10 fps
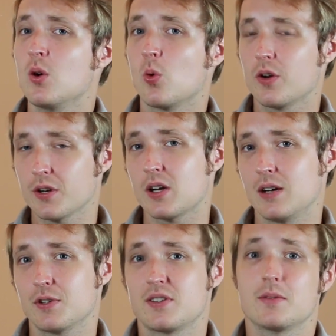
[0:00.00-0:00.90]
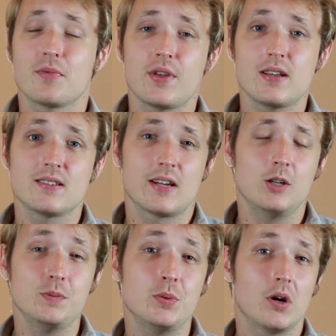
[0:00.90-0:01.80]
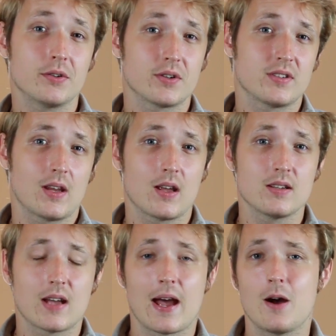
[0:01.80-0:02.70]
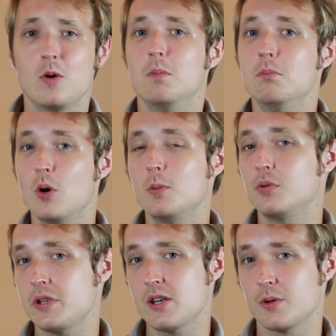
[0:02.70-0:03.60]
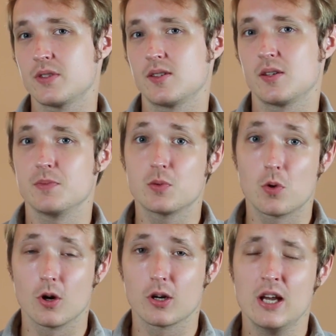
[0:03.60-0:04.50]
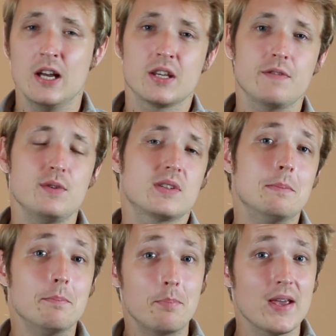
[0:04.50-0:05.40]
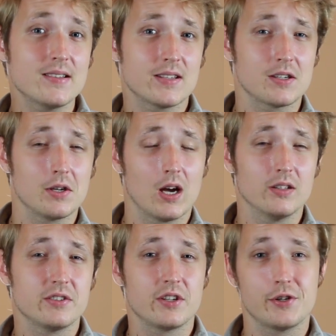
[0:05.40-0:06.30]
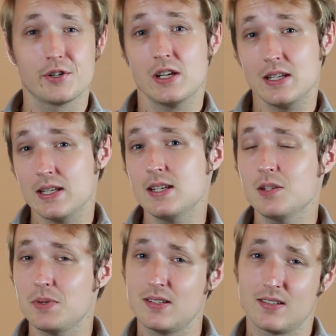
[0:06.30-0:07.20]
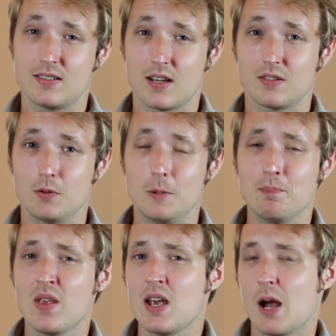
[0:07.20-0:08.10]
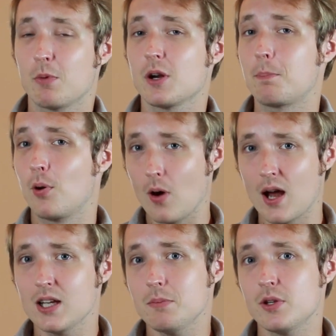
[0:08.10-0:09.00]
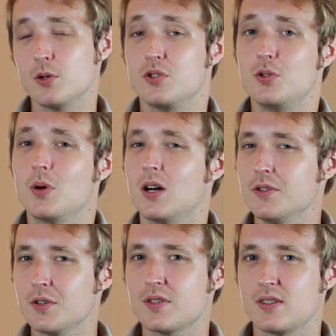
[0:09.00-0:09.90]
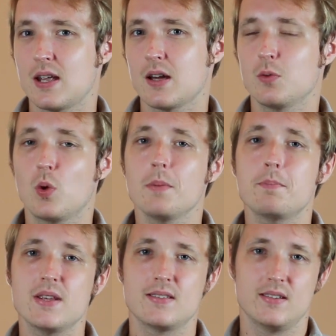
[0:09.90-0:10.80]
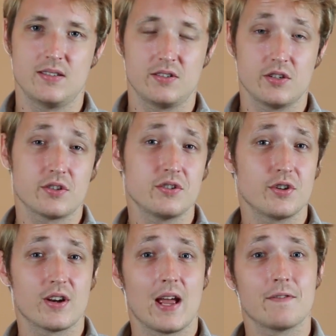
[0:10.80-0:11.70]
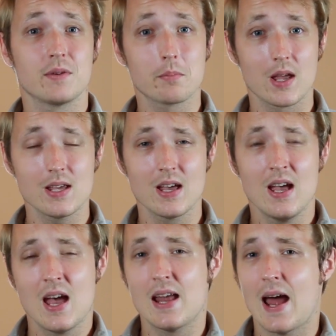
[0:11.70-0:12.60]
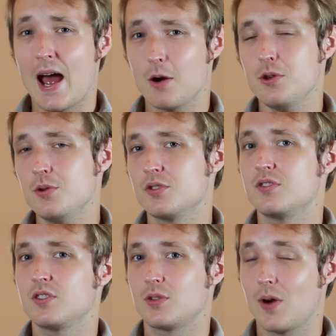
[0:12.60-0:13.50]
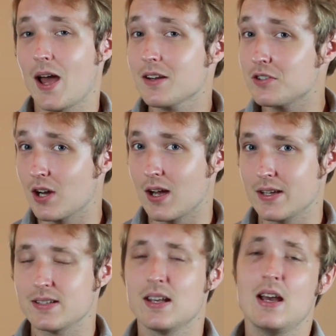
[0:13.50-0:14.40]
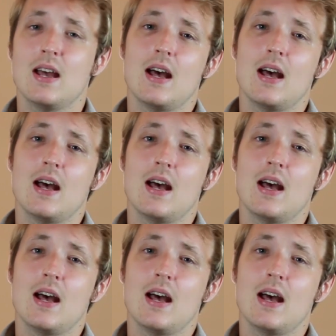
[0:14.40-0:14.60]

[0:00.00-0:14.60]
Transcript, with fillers: We're gonna cover some things that help you understand how mobile ecosystems work, give you some basic knowledge that you're gonna need to be successful, and we're gonna prime you to understand what business decisions you're gonna have to make and how you should strategize